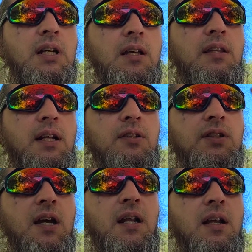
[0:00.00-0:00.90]
and then it's
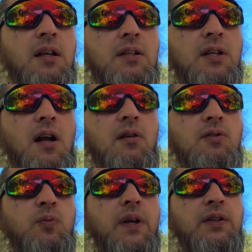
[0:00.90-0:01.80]
got a toggle
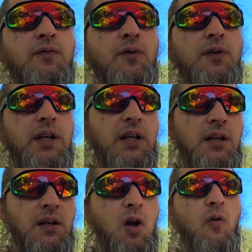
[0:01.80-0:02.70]
switch for
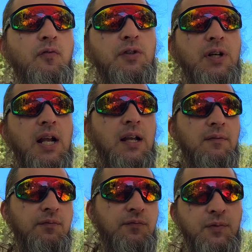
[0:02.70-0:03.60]
the
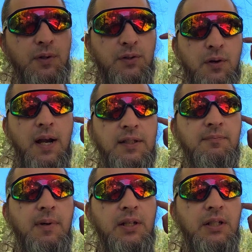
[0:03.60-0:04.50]
overdrive for the
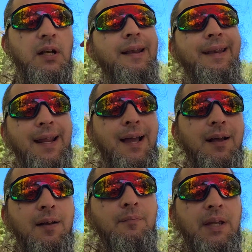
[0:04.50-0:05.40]
transmission. Not
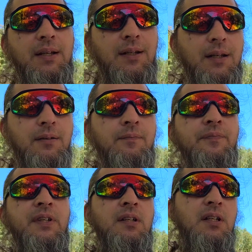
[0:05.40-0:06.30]
a big deal.
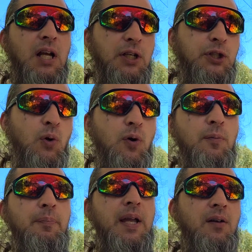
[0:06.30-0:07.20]
A
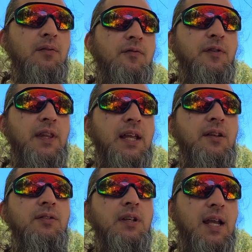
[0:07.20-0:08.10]
shorter belt for
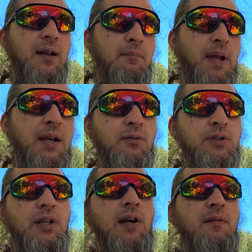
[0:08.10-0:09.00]
this and a manual
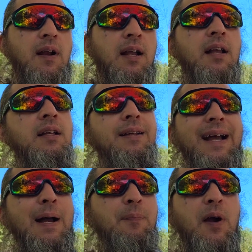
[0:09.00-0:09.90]
steering rack.
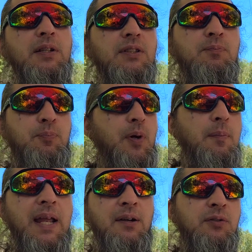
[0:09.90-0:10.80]
I'll probably just put a
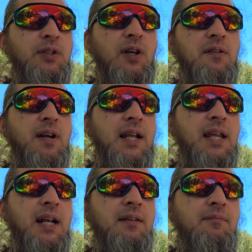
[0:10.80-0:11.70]
manual steering rack
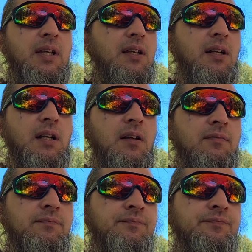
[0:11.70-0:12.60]
in it and be good enough.